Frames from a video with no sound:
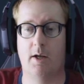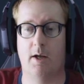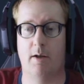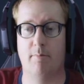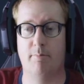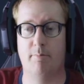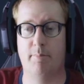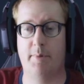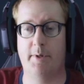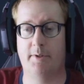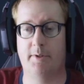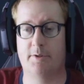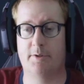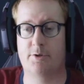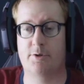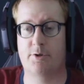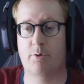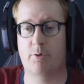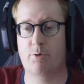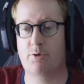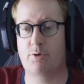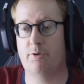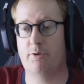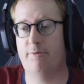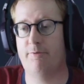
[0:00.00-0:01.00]
and build
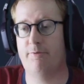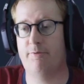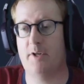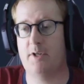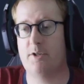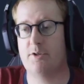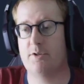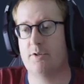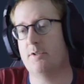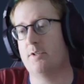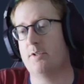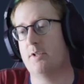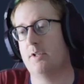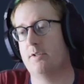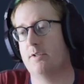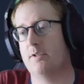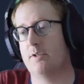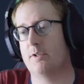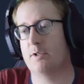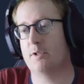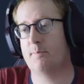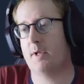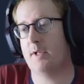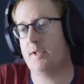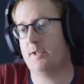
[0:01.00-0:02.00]
social features into
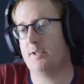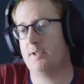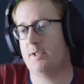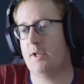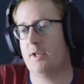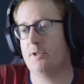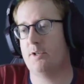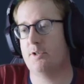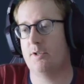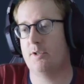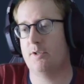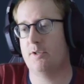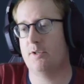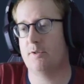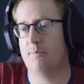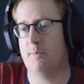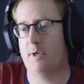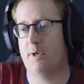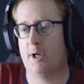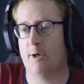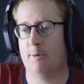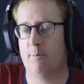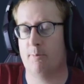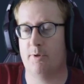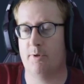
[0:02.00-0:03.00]
space stations,
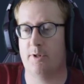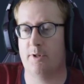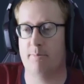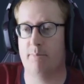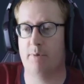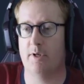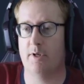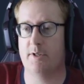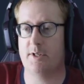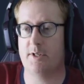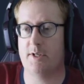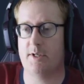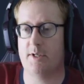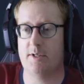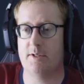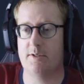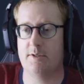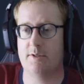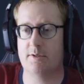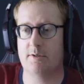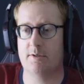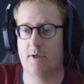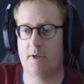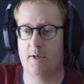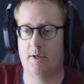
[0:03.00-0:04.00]
meet up with your
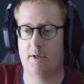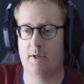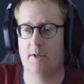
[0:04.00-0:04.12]
buddies.